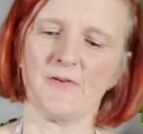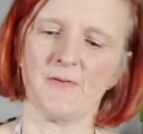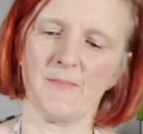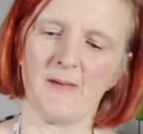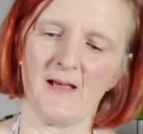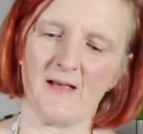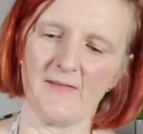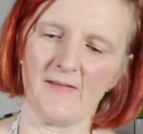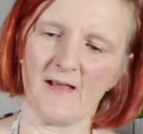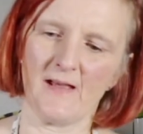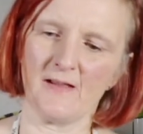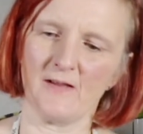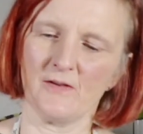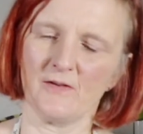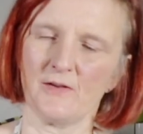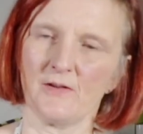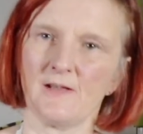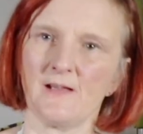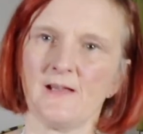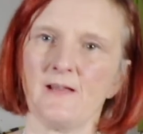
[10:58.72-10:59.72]
about that, you
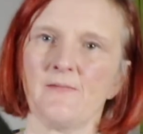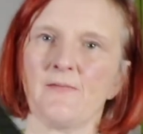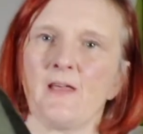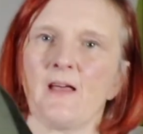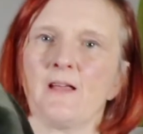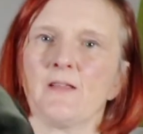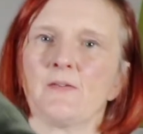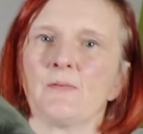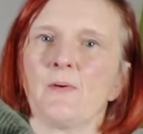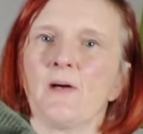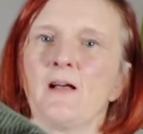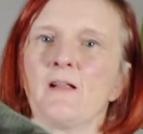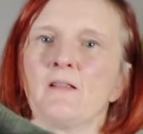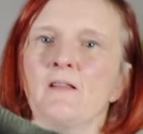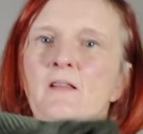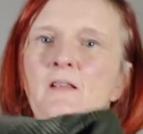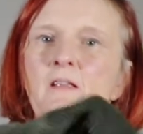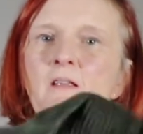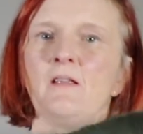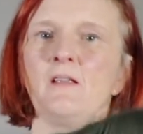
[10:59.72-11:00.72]
could leave that as well.
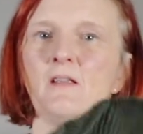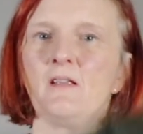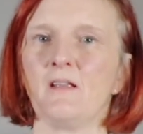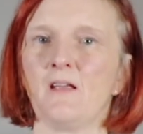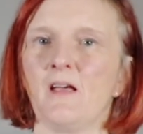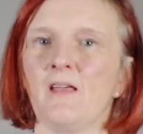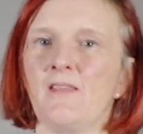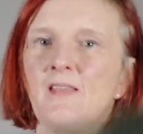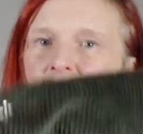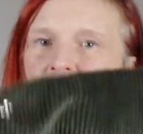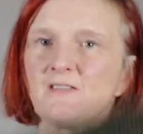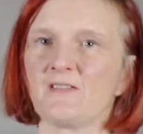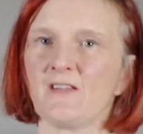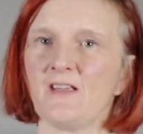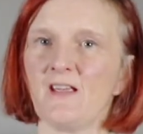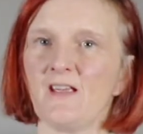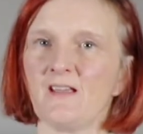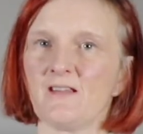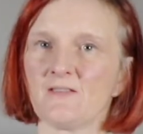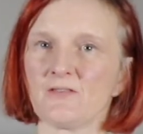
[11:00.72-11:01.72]
And that's
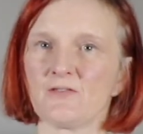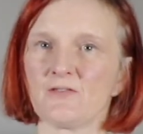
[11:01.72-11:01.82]
it,